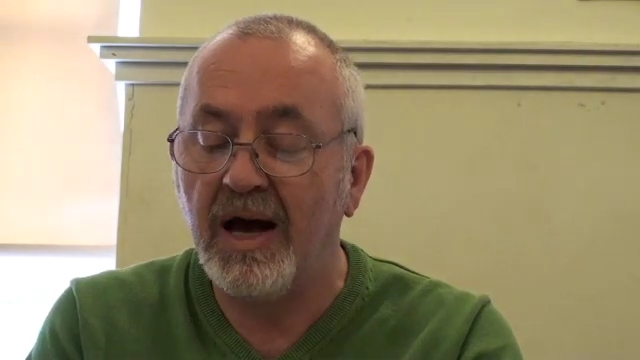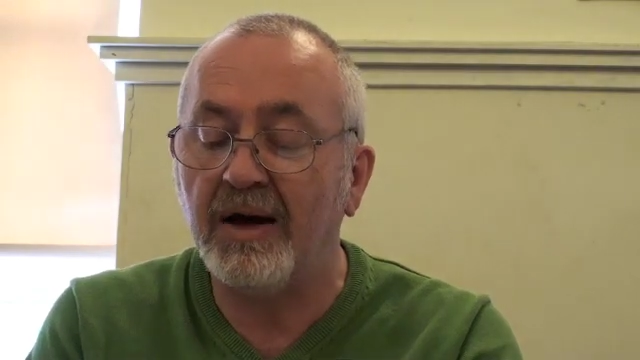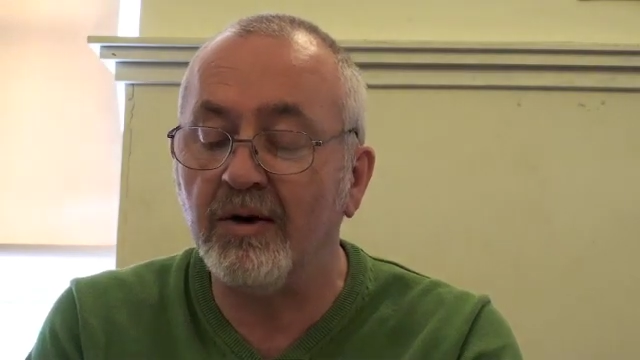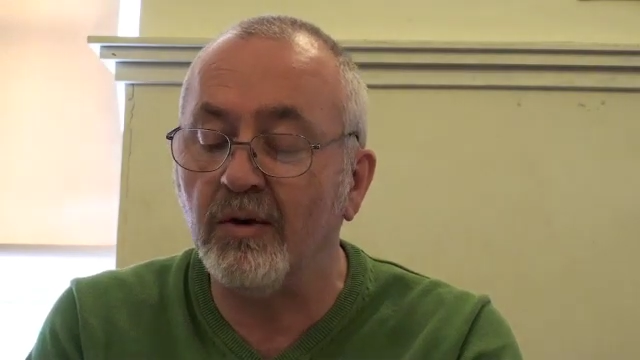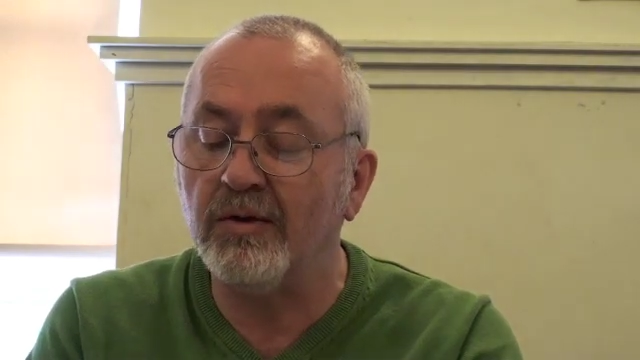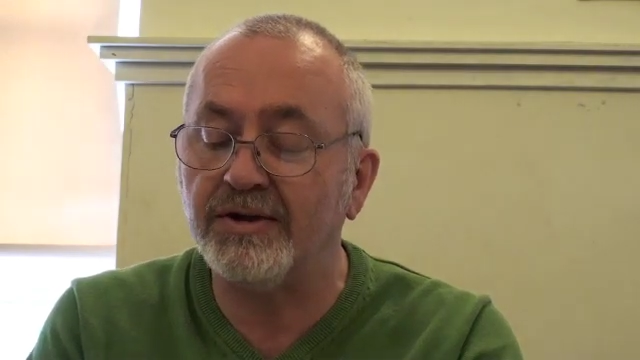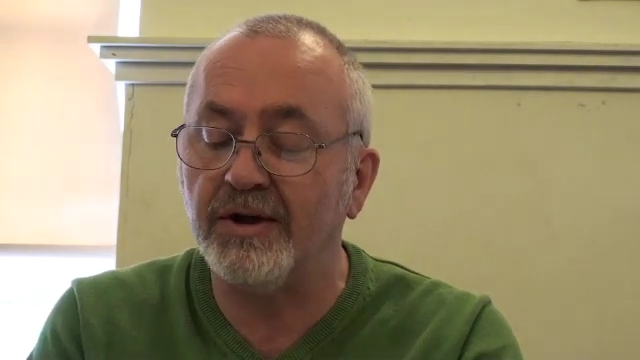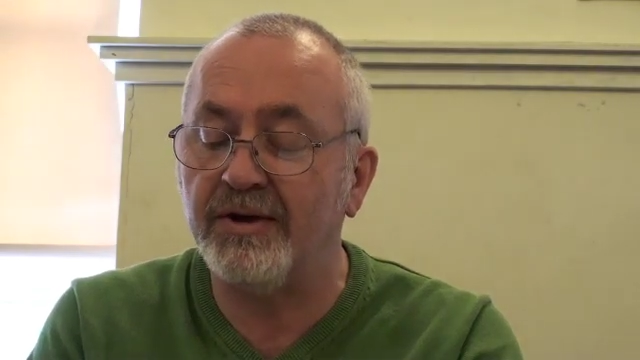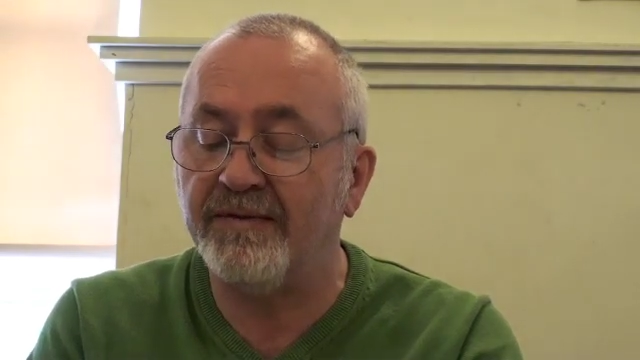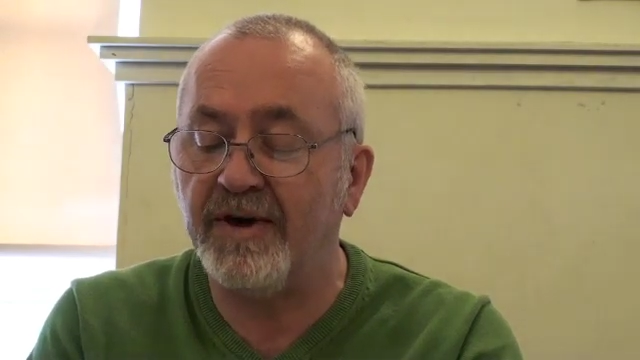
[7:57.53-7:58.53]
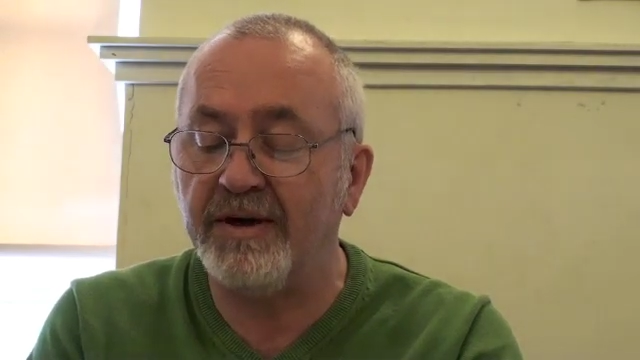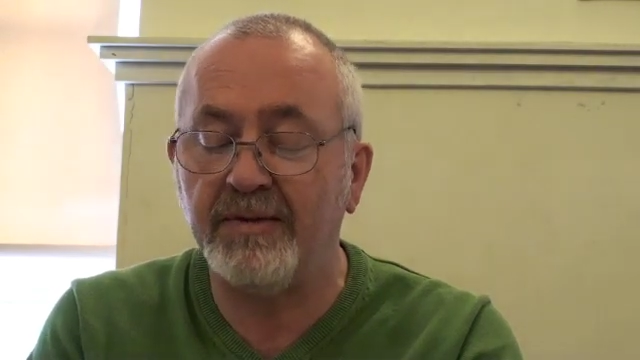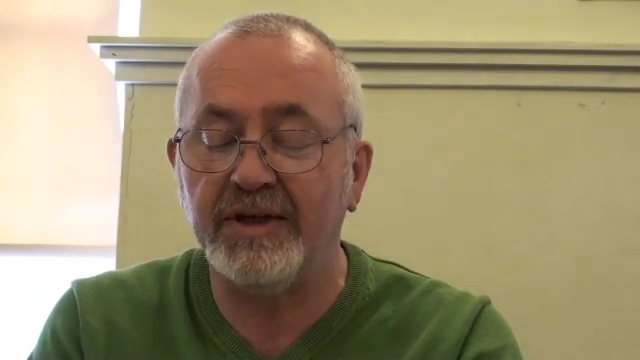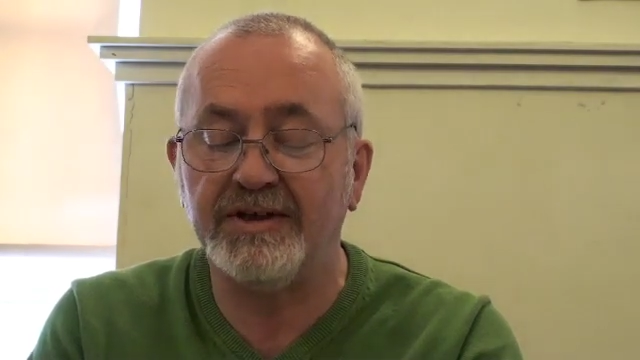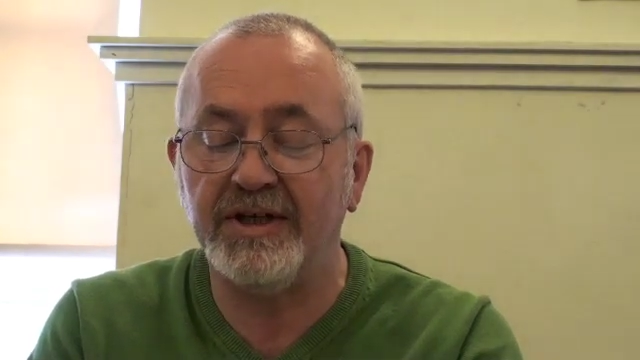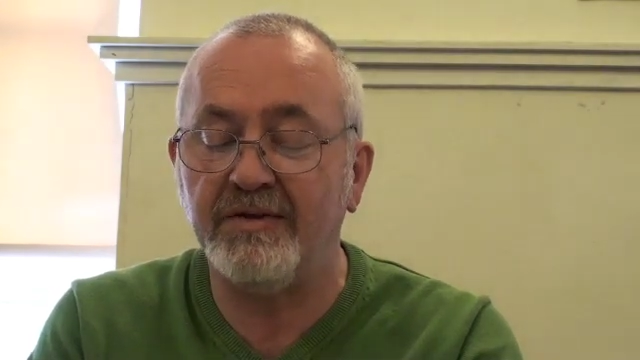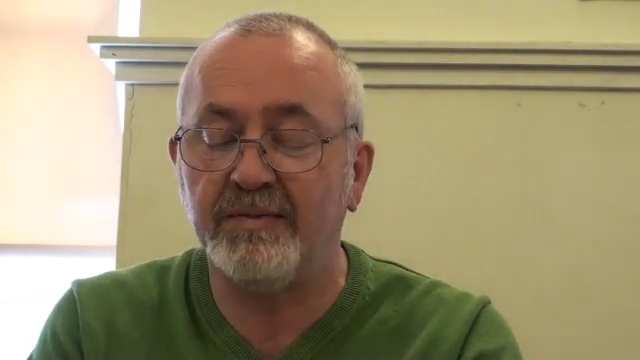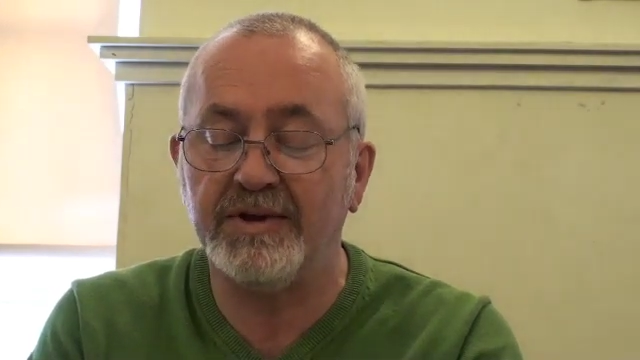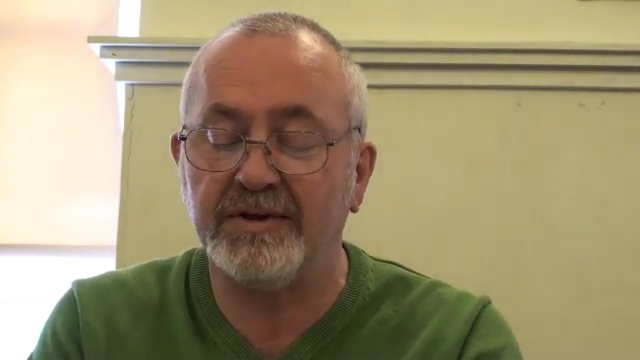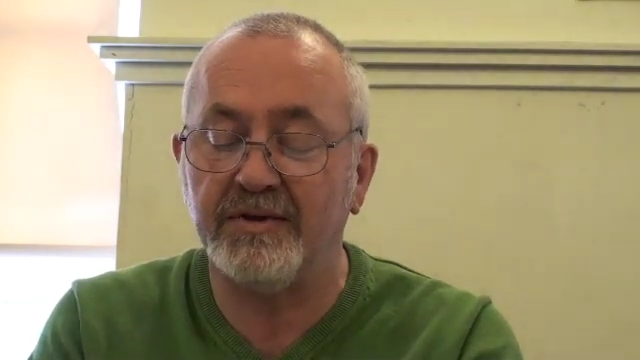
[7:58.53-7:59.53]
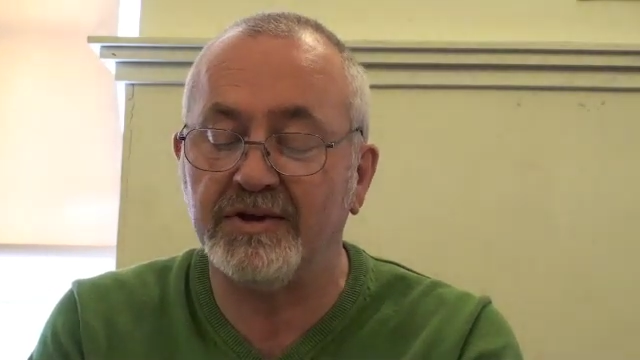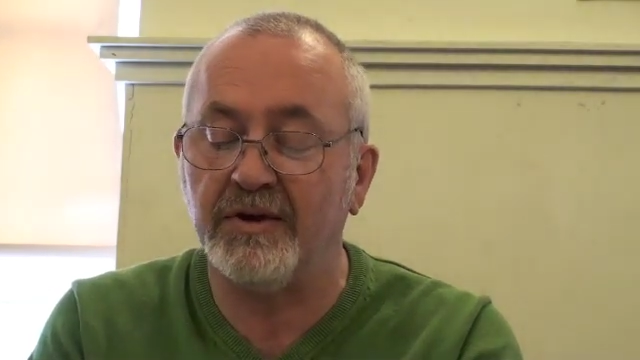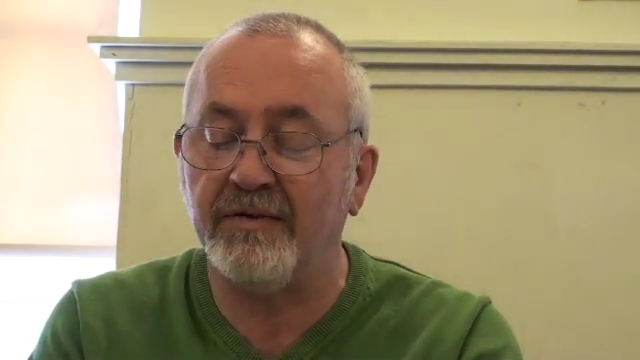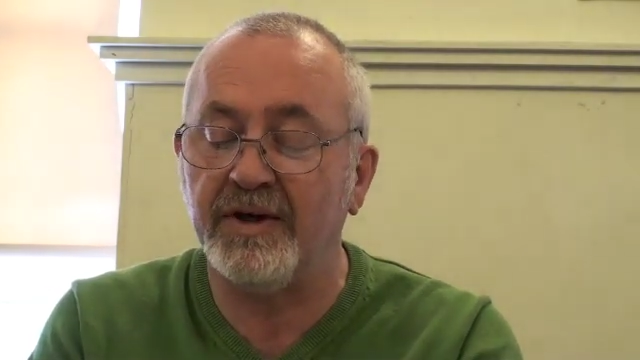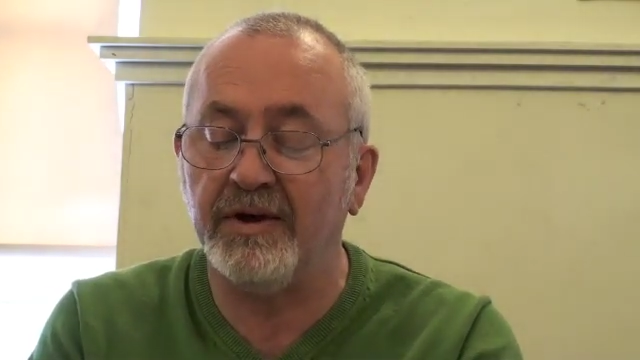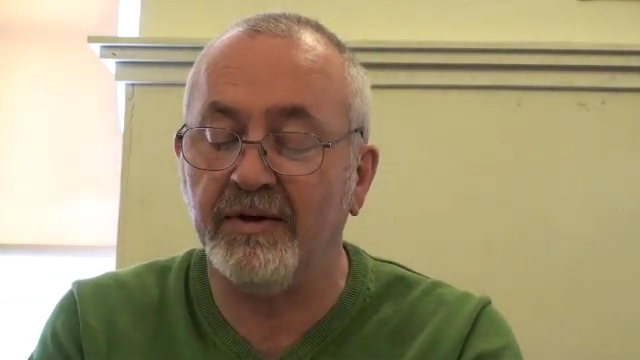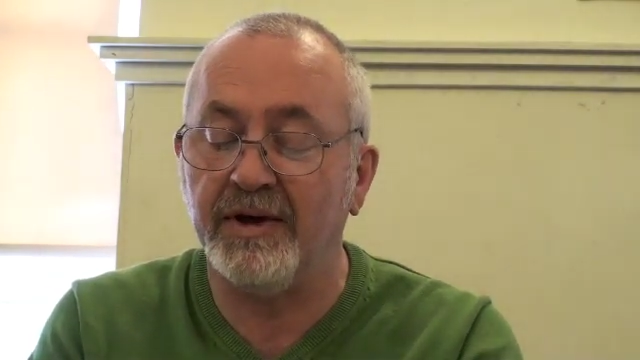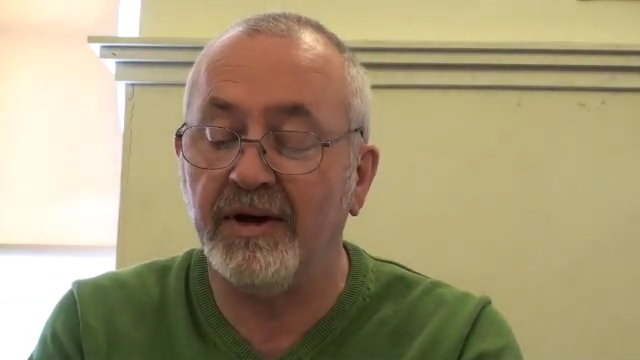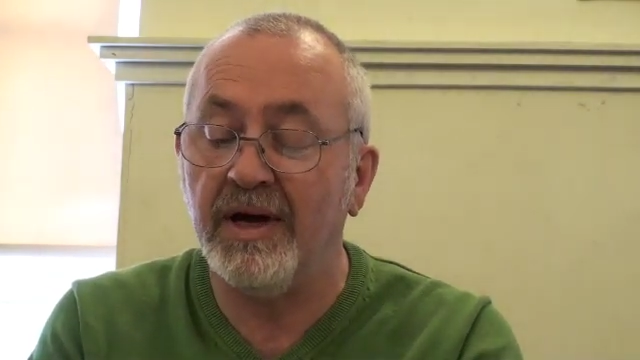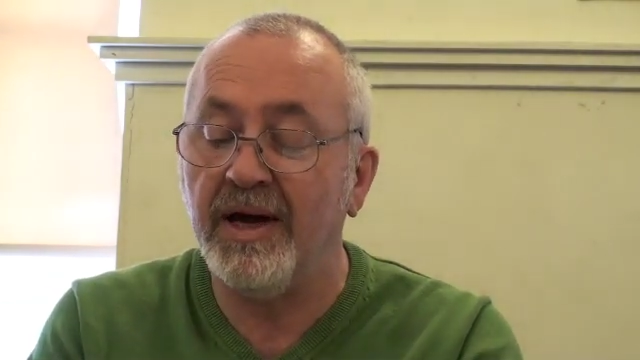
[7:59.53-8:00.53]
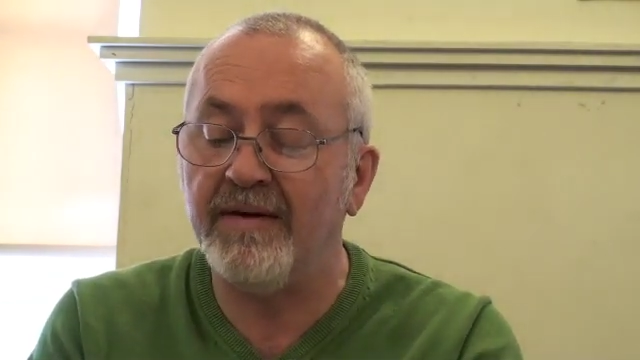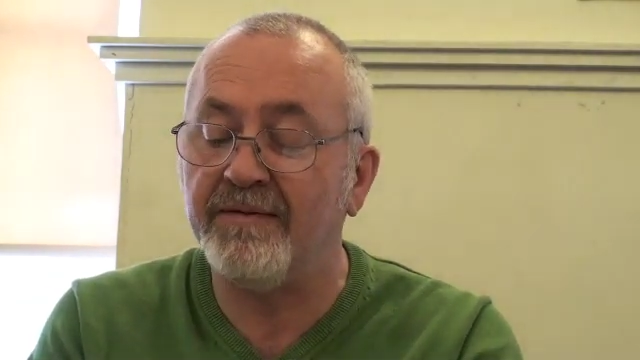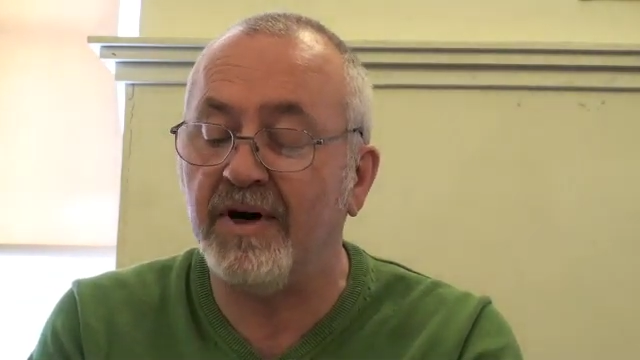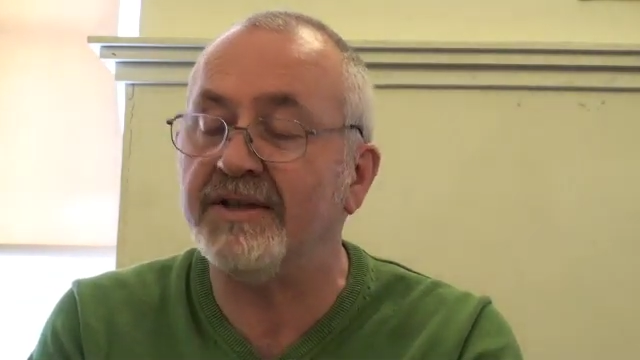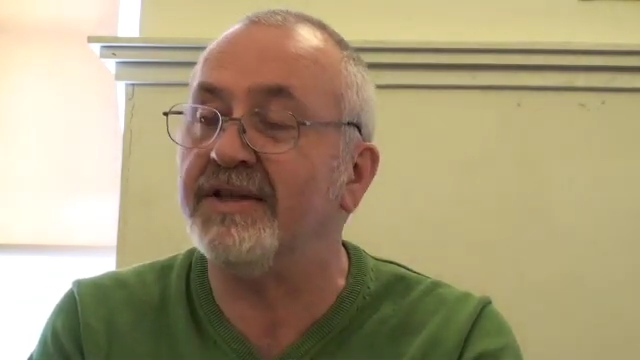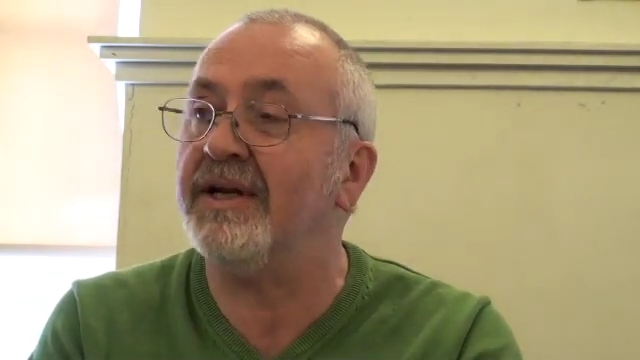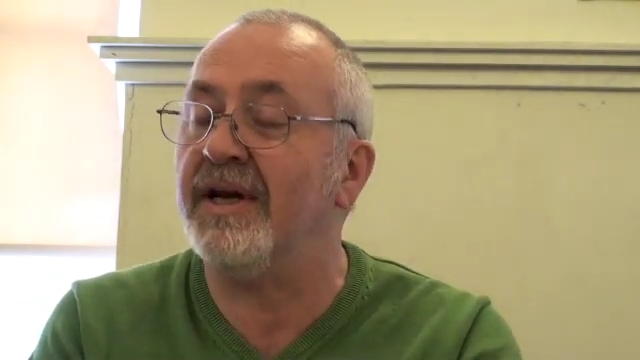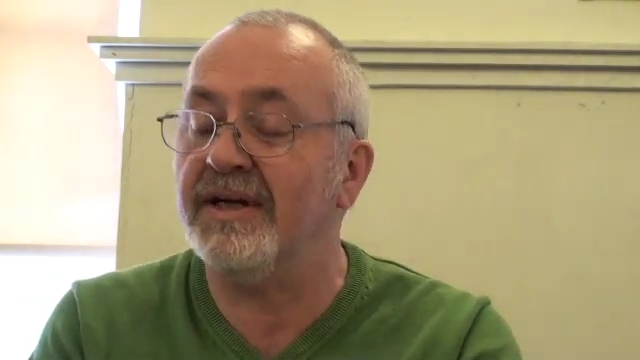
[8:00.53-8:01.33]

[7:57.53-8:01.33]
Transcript: and also defamed the achievements of the Soviet Union in fighting